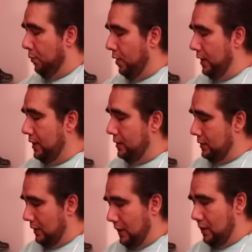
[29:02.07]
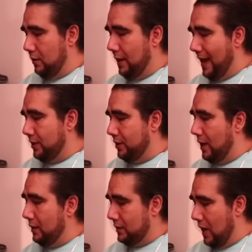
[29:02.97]
Point is, again, last
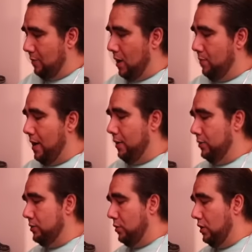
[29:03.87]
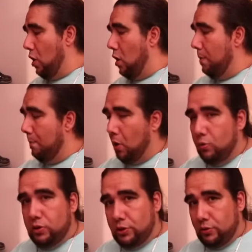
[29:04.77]
shot signed by Michael Jordan on
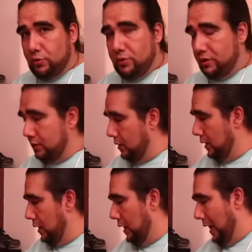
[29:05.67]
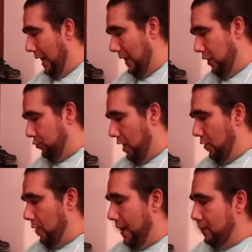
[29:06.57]
both shoes. And he straight
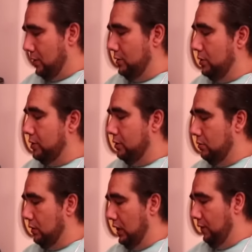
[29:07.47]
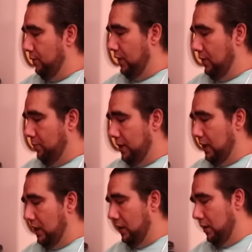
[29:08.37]
writes on the shoe, M V
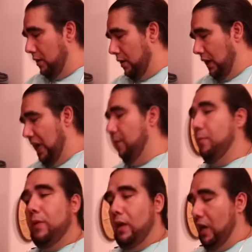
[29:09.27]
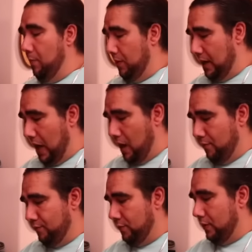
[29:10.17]
P, M N B A,
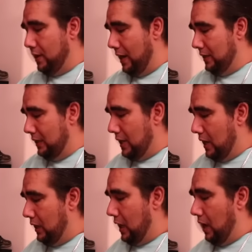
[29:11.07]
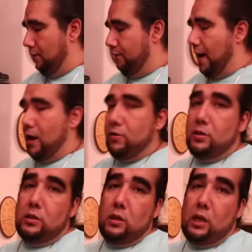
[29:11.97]
nineteen ninety-eight
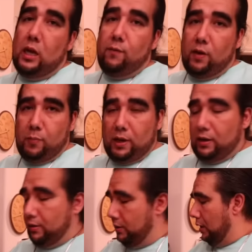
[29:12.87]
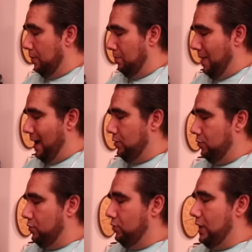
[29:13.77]
Finals M V P.
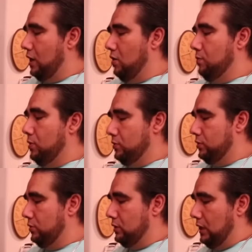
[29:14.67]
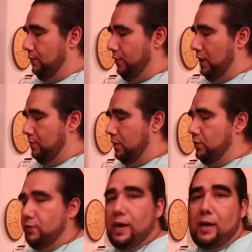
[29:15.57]
Michael wrote that on both shoes, and for him to
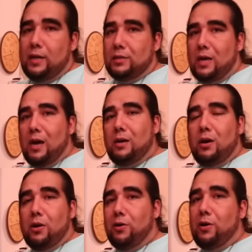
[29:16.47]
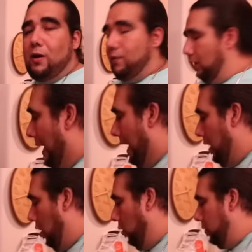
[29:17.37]
do that is unheard of.
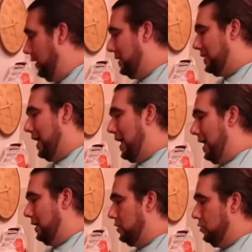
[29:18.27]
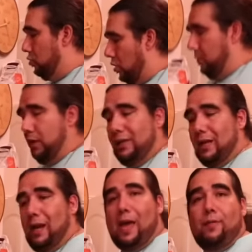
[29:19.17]
He only signs normally
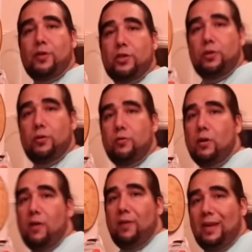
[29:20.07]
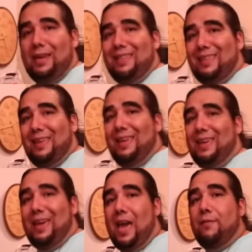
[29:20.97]
the left shoe of anything
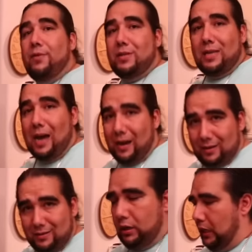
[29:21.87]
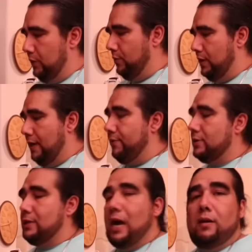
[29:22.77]
he ever signs. He will never
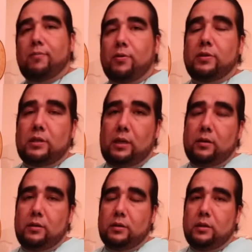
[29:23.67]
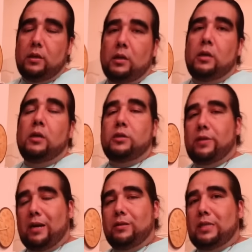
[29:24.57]
sign both sneakers. So
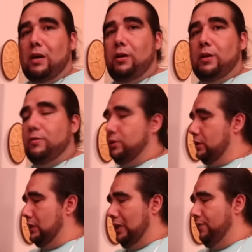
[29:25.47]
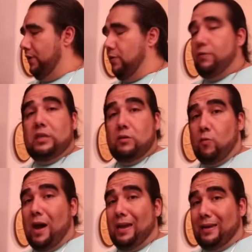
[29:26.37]
that'll tell you there was a significant reason
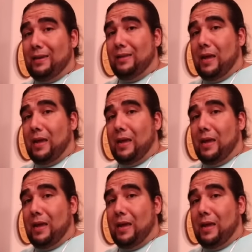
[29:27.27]
why he did